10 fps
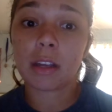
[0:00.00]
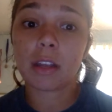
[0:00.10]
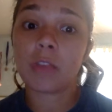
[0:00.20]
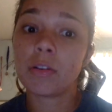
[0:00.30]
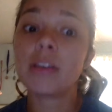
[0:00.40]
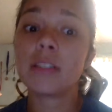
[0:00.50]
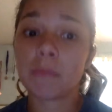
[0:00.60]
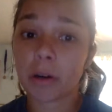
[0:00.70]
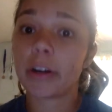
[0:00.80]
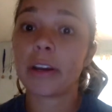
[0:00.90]
Eunice
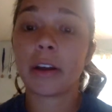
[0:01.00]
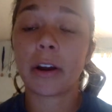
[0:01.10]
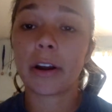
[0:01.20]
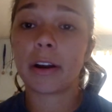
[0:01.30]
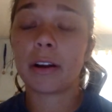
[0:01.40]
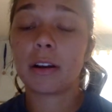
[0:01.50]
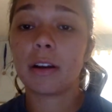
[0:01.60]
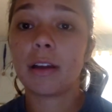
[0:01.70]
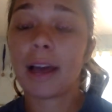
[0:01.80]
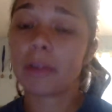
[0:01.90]
Murray, her
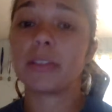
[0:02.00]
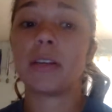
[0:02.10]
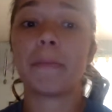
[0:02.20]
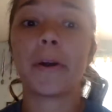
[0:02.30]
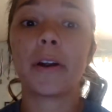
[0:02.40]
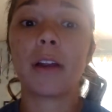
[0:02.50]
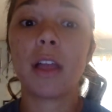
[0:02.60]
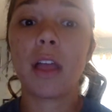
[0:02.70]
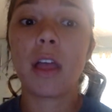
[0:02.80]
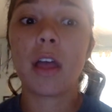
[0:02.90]
housekeeper,
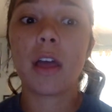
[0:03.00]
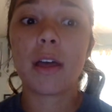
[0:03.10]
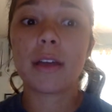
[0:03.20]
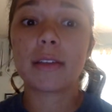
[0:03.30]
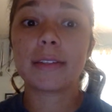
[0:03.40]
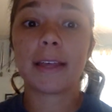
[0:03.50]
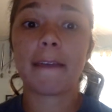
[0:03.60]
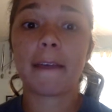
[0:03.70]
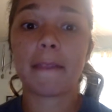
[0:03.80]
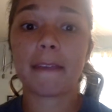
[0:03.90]
said
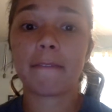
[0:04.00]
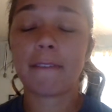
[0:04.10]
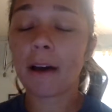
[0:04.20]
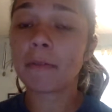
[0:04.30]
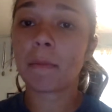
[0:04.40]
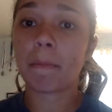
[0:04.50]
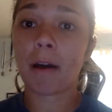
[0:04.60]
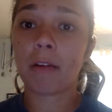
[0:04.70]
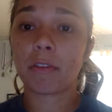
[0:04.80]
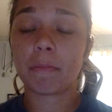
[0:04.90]
that they found the
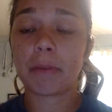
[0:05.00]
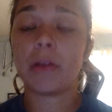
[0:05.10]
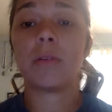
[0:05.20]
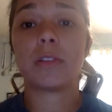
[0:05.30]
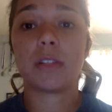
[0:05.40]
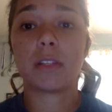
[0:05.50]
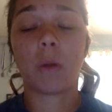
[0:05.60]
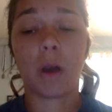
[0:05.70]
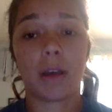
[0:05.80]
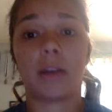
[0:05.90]
bottle of pills just
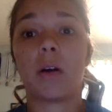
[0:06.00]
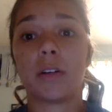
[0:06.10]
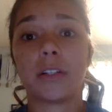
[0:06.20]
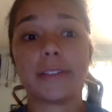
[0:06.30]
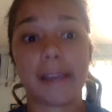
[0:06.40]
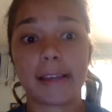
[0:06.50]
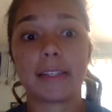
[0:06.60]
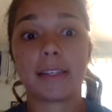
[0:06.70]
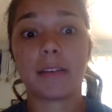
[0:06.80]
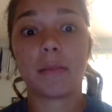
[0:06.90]
lying on her
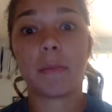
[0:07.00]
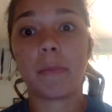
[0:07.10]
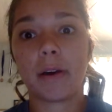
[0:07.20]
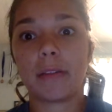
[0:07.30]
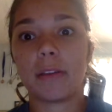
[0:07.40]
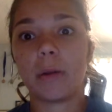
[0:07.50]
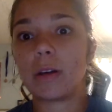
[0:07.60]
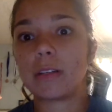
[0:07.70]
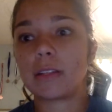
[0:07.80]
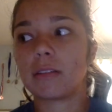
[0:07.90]
desk, but there
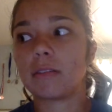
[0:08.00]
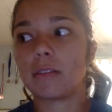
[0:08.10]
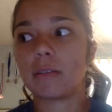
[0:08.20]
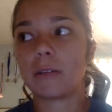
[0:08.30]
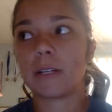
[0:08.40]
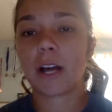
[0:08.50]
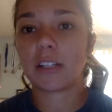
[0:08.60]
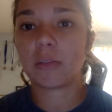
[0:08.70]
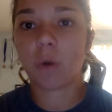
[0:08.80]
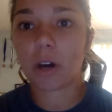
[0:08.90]
wasn't a
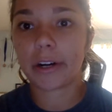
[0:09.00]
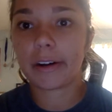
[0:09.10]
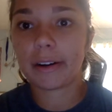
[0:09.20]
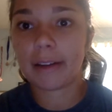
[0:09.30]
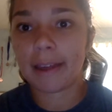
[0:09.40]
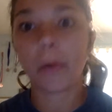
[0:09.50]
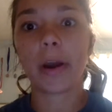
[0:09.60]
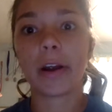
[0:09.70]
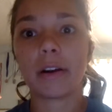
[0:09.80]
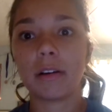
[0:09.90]
glass of water
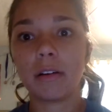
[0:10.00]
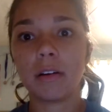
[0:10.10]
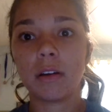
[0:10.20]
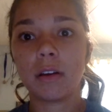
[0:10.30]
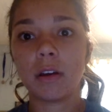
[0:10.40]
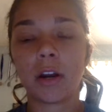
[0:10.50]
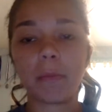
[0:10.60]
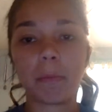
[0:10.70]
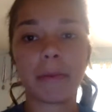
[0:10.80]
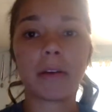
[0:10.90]
anywhere. Her
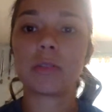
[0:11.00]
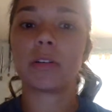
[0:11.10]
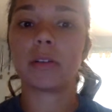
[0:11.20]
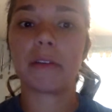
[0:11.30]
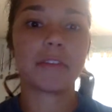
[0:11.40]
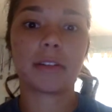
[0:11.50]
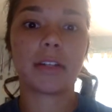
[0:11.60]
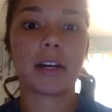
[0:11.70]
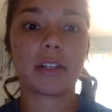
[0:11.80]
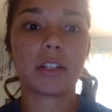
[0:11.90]
pills were left
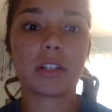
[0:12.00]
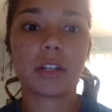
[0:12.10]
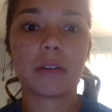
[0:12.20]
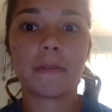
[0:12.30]
untouched.